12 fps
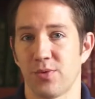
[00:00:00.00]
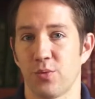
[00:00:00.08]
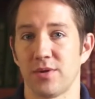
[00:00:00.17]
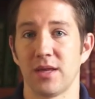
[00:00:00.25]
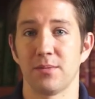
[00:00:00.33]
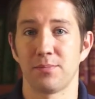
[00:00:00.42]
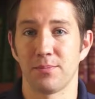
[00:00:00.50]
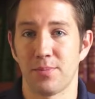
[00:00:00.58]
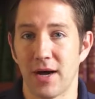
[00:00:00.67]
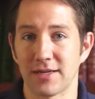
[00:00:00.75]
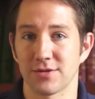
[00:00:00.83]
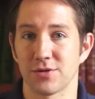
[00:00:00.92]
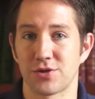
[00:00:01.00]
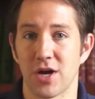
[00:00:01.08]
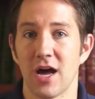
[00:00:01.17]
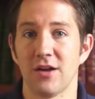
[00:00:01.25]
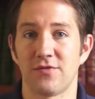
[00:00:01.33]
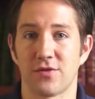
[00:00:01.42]
When the Apostle
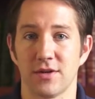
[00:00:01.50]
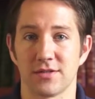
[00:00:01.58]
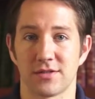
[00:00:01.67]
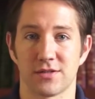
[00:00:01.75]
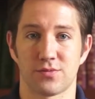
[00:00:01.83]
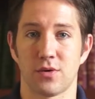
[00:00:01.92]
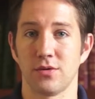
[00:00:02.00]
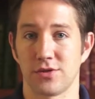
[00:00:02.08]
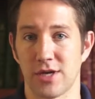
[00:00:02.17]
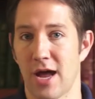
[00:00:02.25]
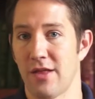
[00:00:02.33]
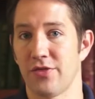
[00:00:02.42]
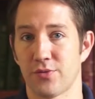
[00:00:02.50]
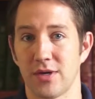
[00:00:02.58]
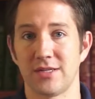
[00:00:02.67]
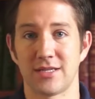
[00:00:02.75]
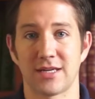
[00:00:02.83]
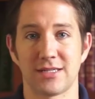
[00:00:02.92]
John, for instance, wrote John
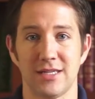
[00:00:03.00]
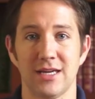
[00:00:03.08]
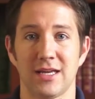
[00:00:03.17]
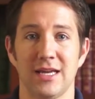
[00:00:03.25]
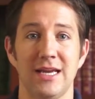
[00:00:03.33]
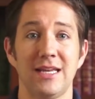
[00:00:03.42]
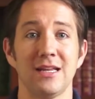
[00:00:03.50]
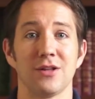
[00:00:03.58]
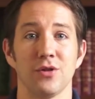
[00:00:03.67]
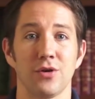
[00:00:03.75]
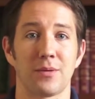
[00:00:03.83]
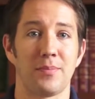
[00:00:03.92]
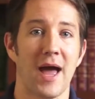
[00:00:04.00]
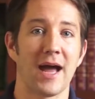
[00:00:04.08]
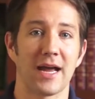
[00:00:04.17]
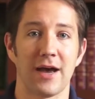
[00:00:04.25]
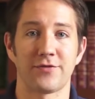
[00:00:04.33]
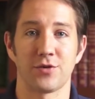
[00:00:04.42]
3:16, he didn't look
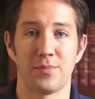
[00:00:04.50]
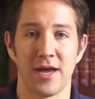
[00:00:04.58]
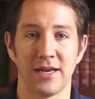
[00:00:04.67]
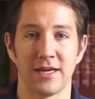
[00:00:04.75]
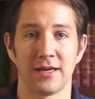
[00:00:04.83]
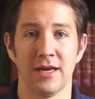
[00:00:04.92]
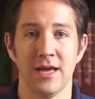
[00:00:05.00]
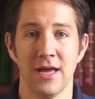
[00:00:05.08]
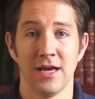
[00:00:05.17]
back after penning